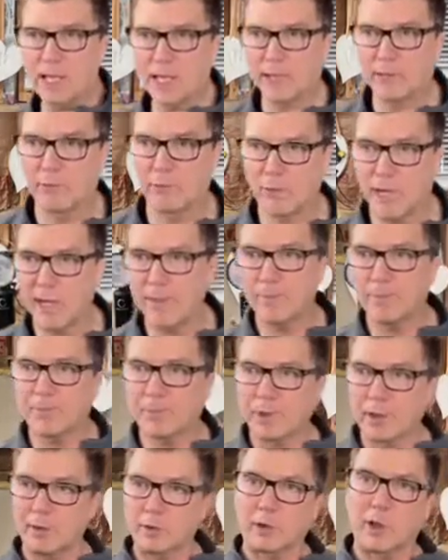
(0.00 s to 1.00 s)
update, right?
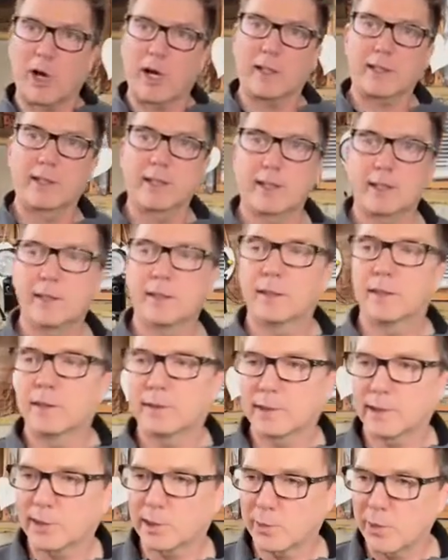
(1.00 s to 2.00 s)
Talking
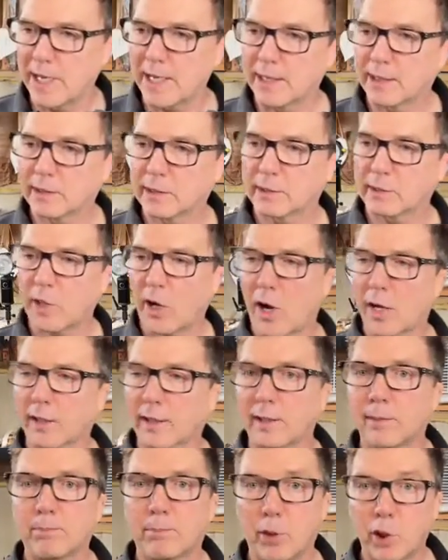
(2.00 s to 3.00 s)
to Sweden,
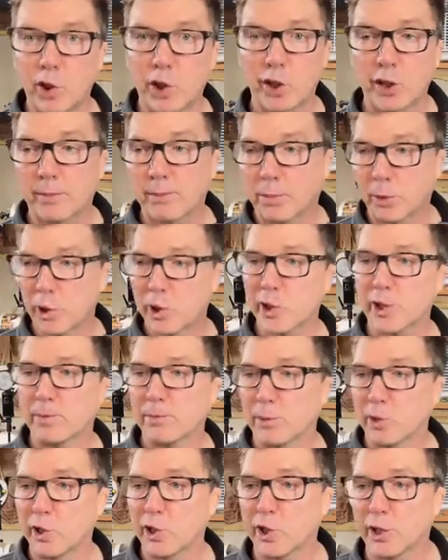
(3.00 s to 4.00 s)

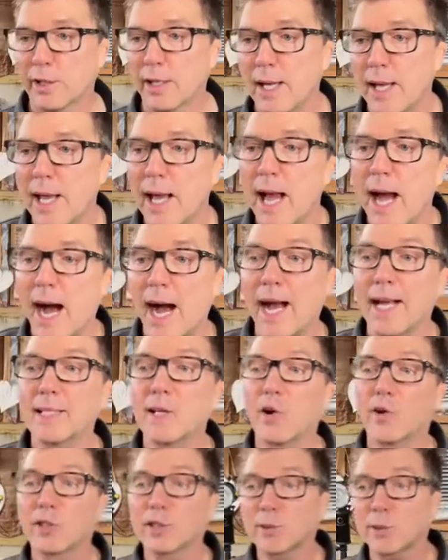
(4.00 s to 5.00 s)
pushing.
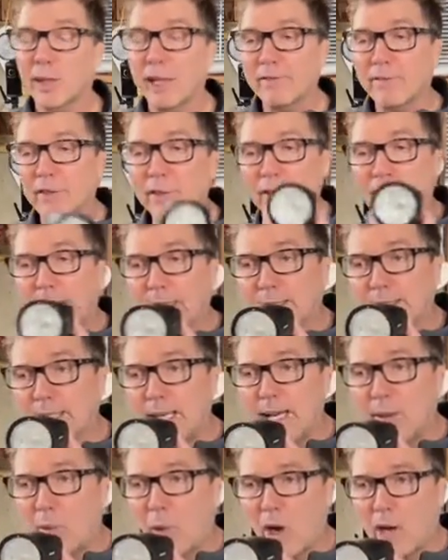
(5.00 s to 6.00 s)
I noticed when I first got
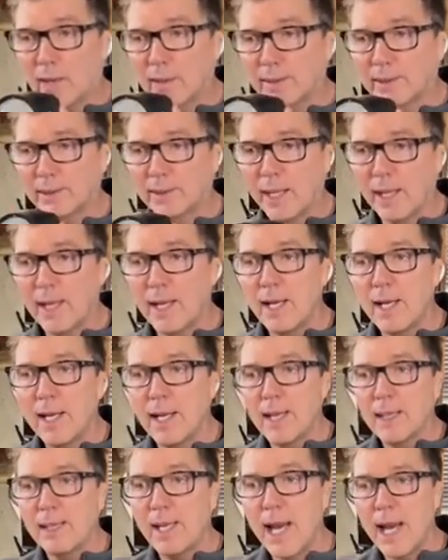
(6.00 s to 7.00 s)
the A1s
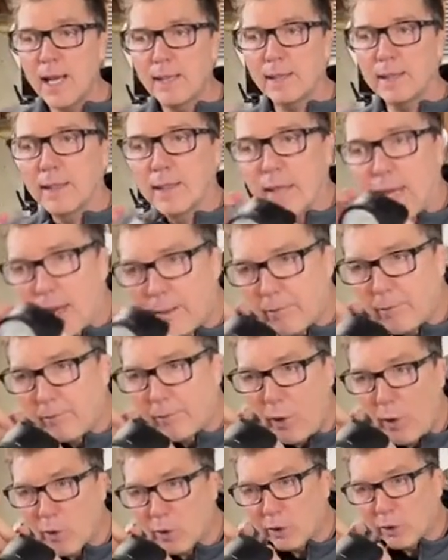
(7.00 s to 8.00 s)
that I'm
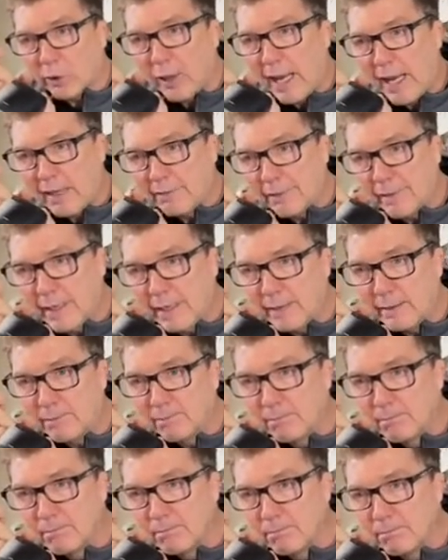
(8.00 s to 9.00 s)

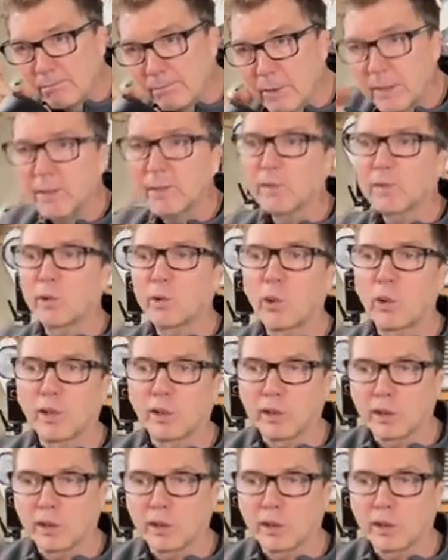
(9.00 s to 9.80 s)
photographing, these are the